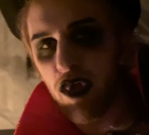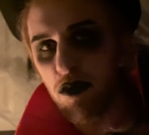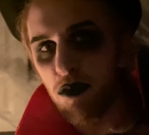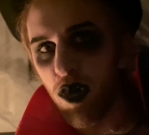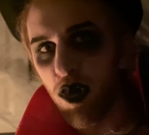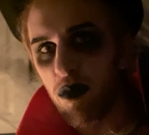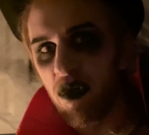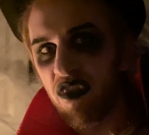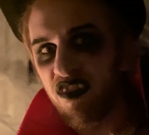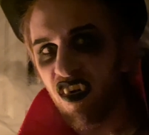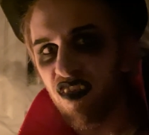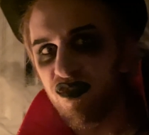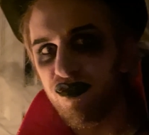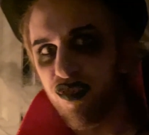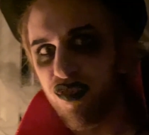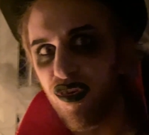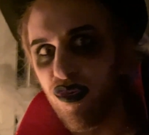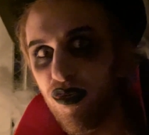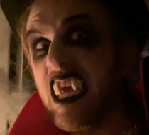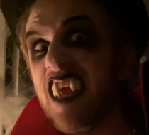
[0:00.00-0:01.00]
moment of
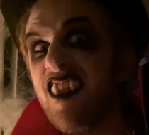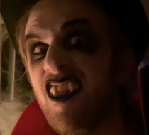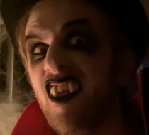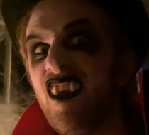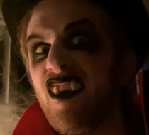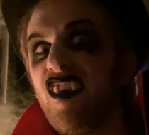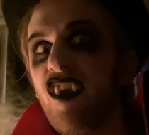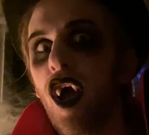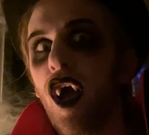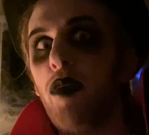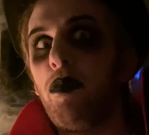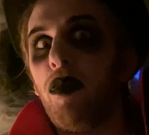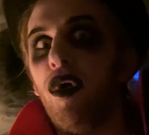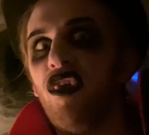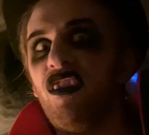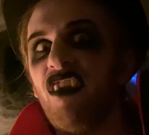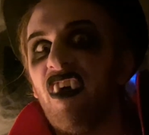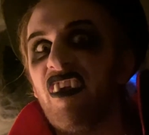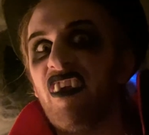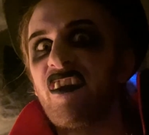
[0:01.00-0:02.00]
truth, it is
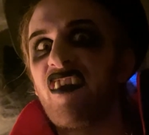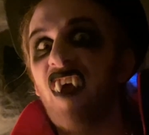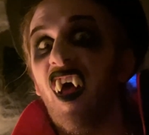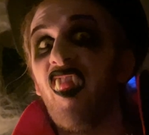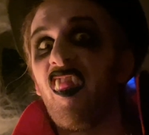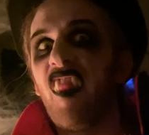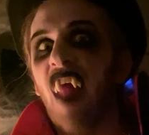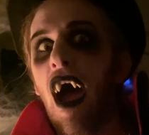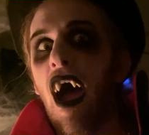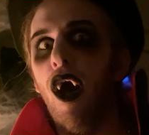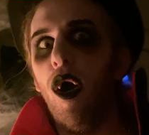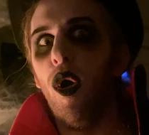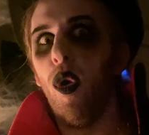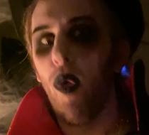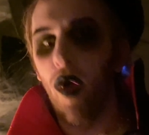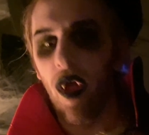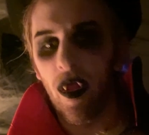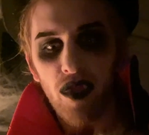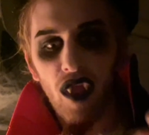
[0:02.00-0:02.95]
upon us now.